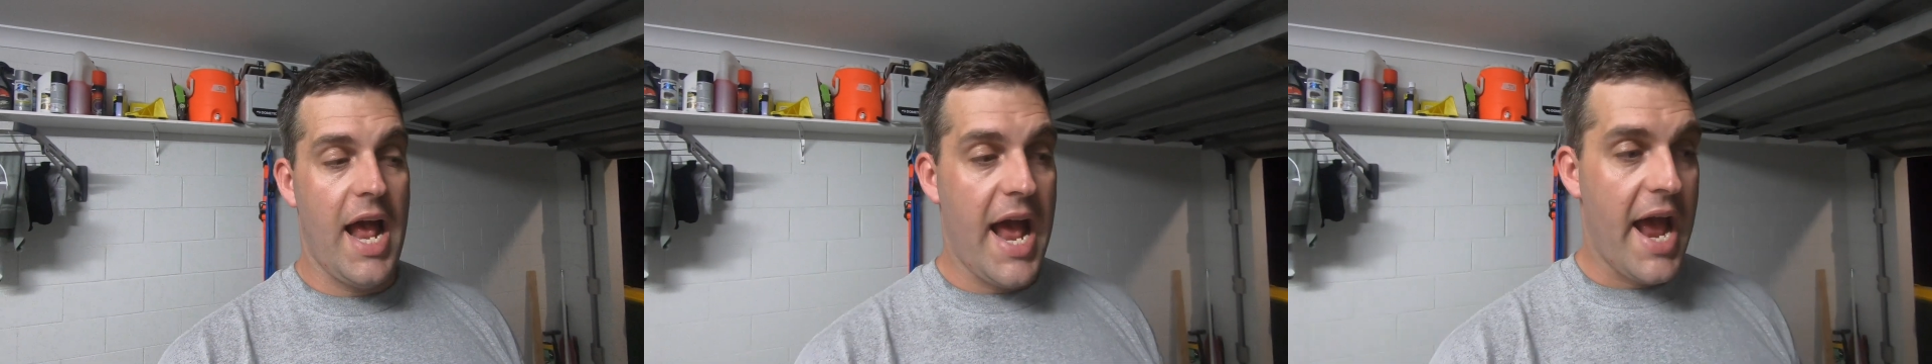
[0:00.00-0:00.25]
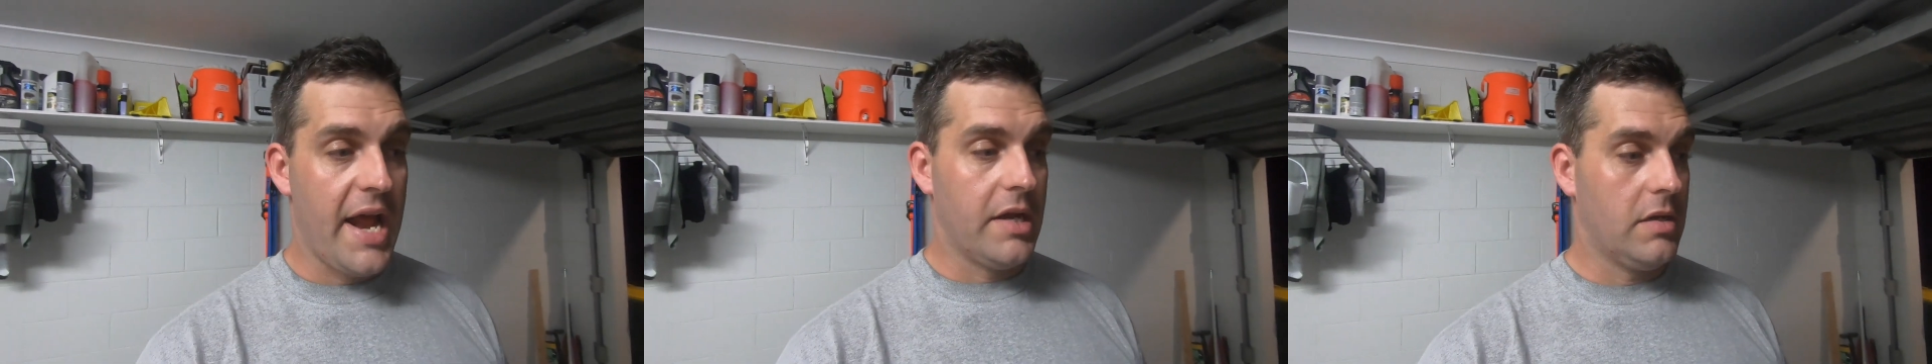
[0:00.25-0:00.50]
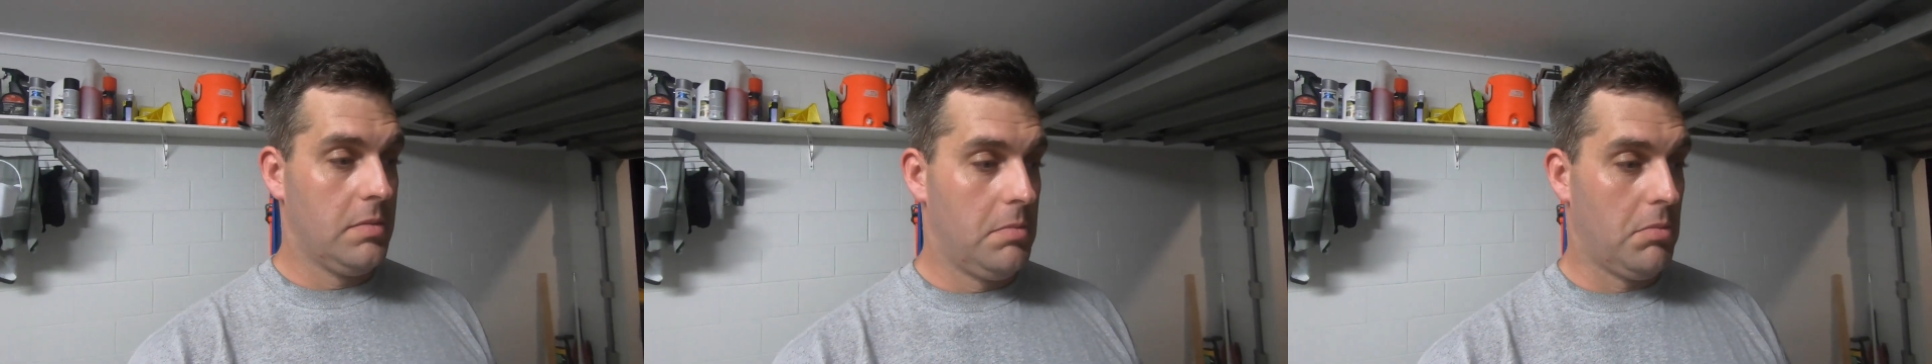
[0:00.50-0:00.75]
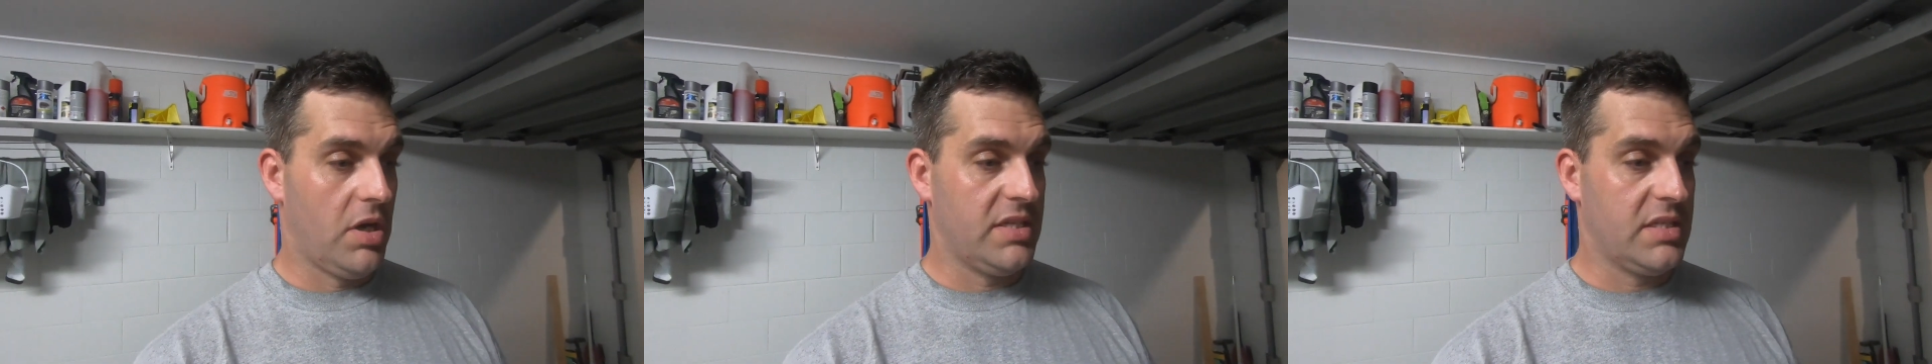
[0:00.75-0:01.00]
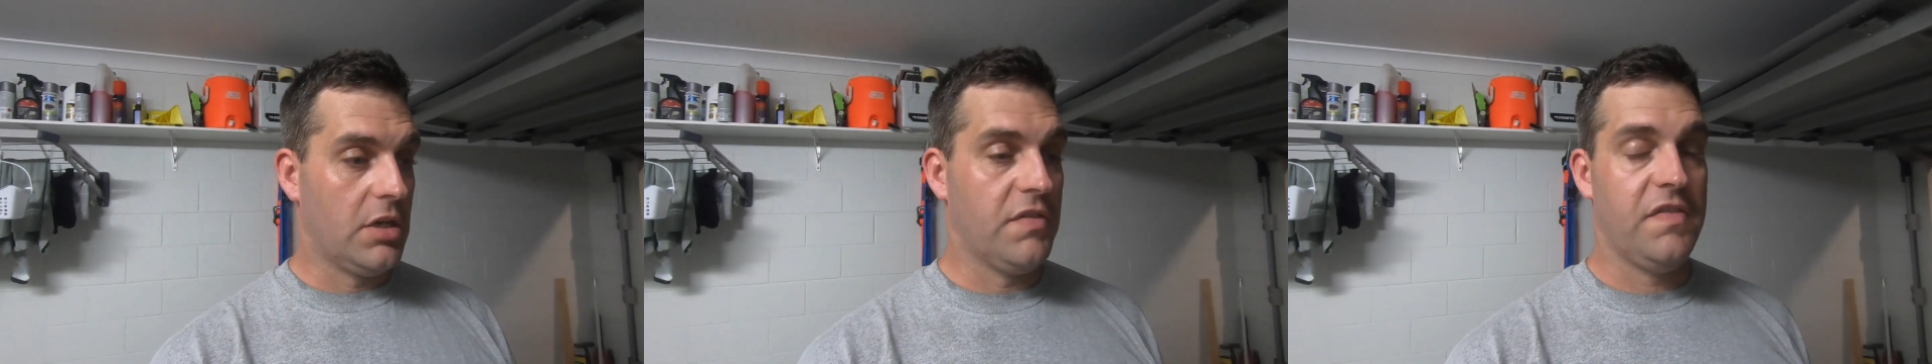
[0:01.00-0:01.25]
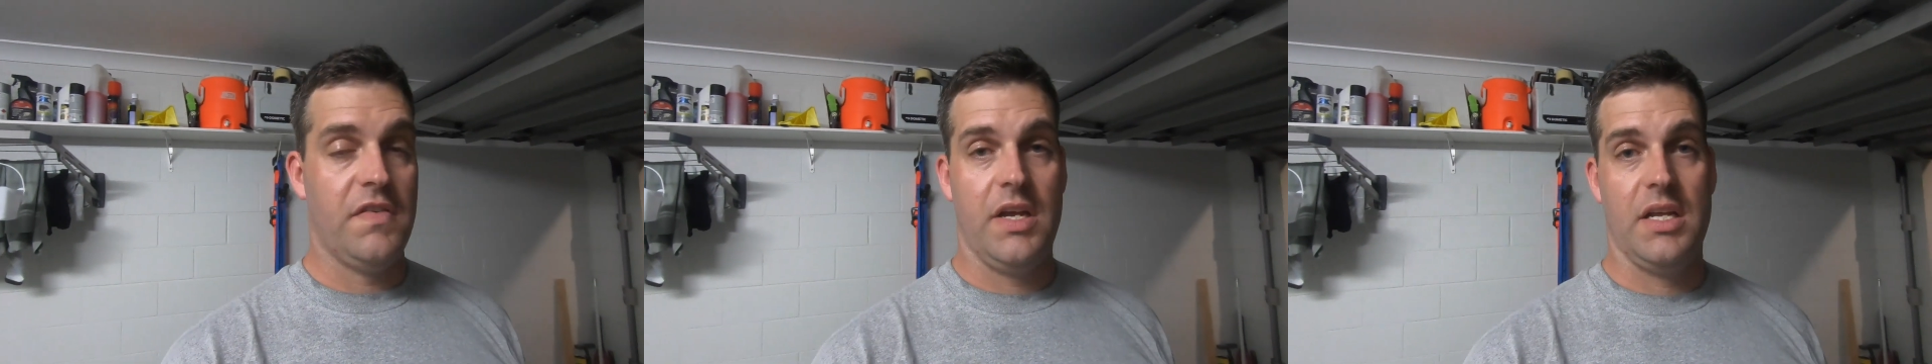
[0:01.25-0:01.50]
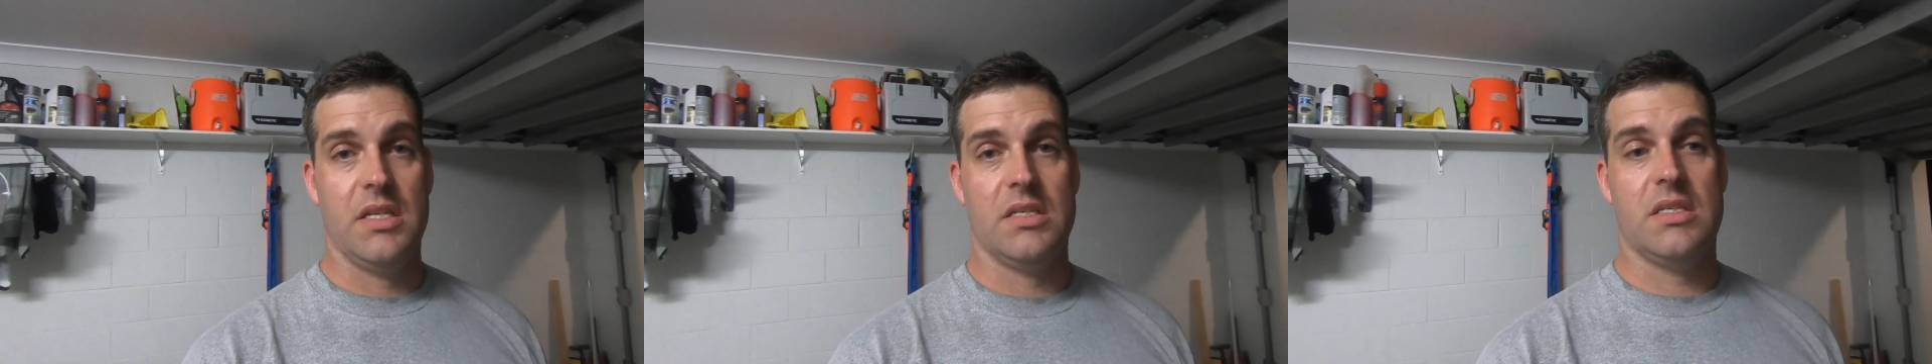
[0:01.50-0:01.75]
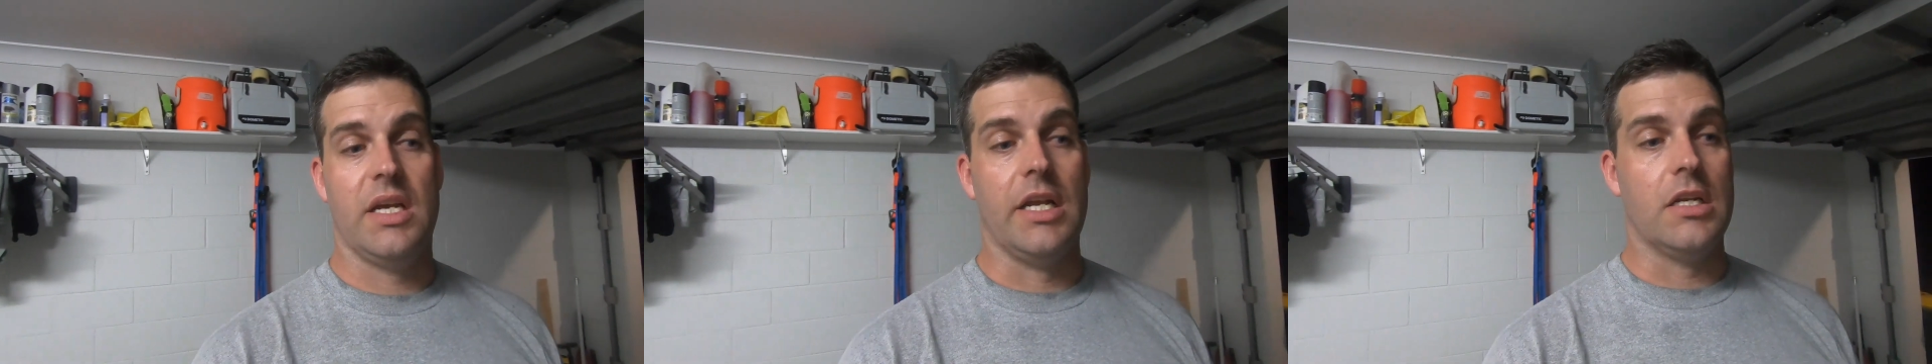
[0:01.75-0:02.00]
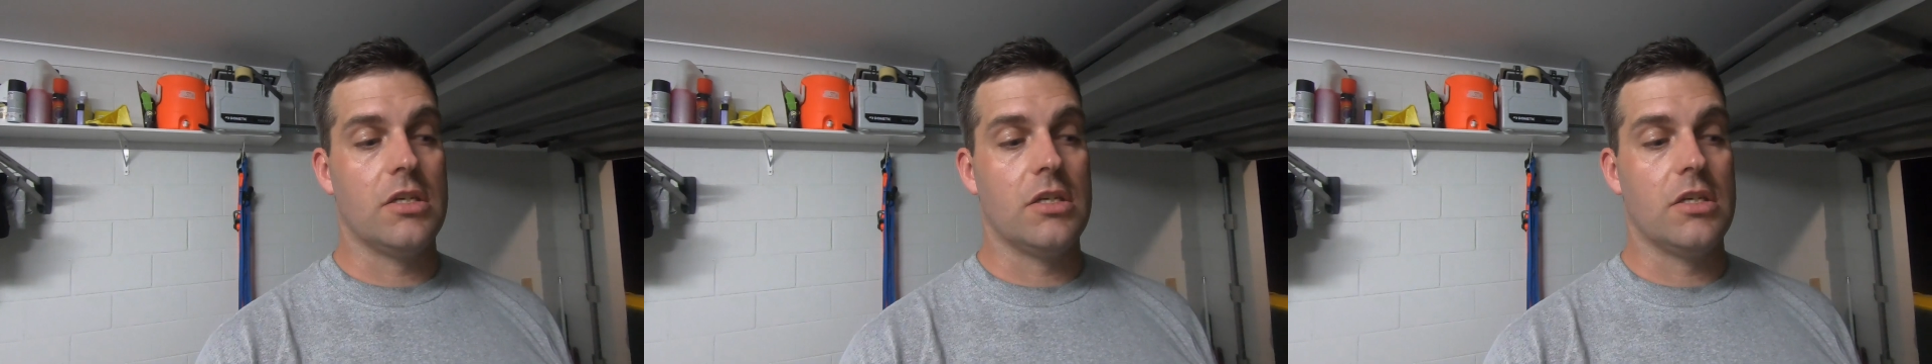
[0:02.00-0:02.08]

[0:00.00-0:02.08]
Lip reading: and myself in the seat.